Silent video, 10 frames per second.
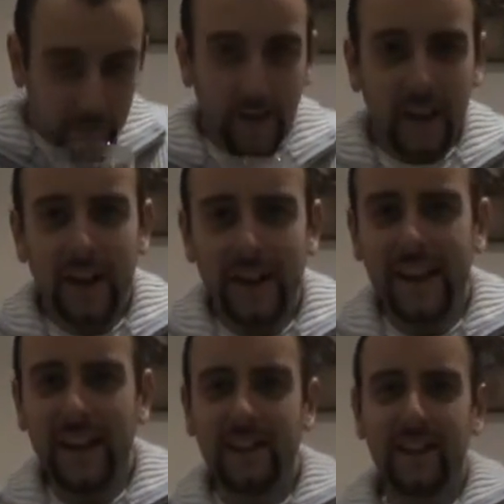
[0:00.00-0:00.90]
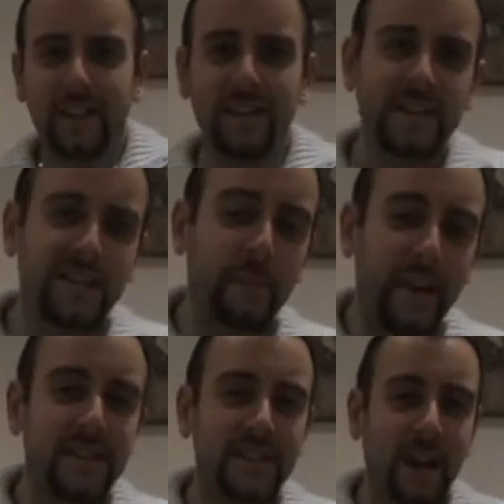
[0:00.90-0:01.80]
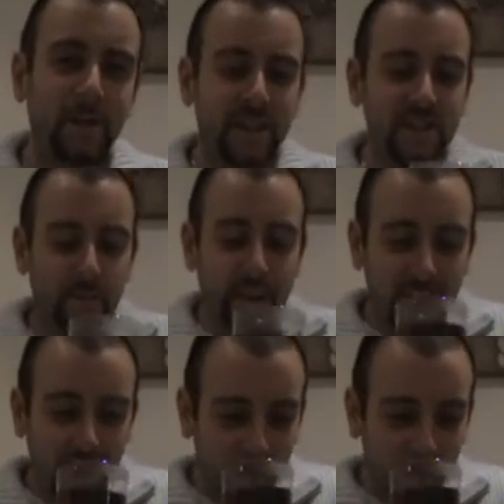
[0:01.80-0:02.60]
again, kind of dissipated now a little bit.